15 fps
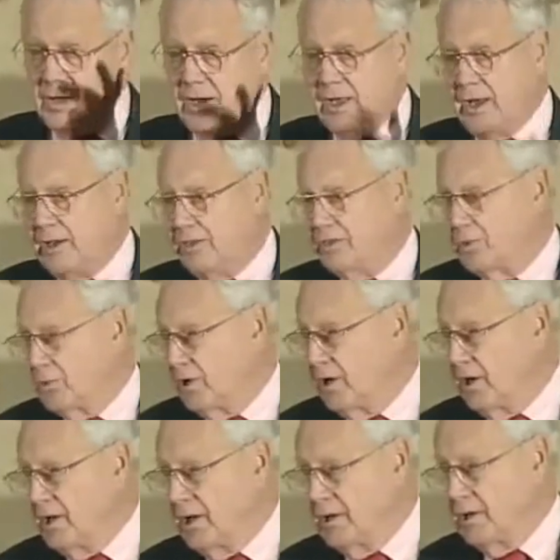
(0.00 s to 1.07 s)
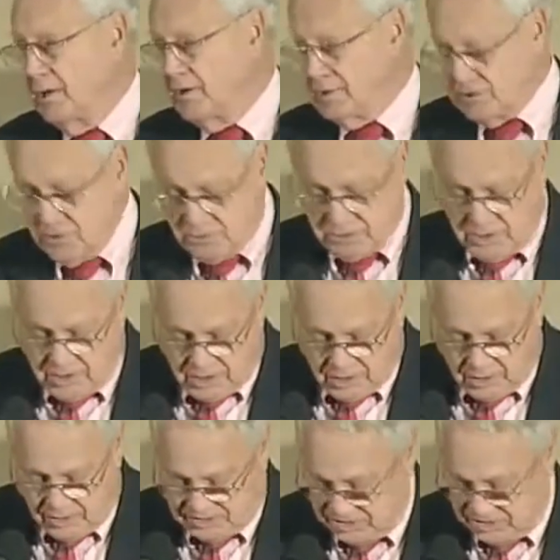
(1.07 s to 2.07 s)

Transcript: 93, and the list goes on and on.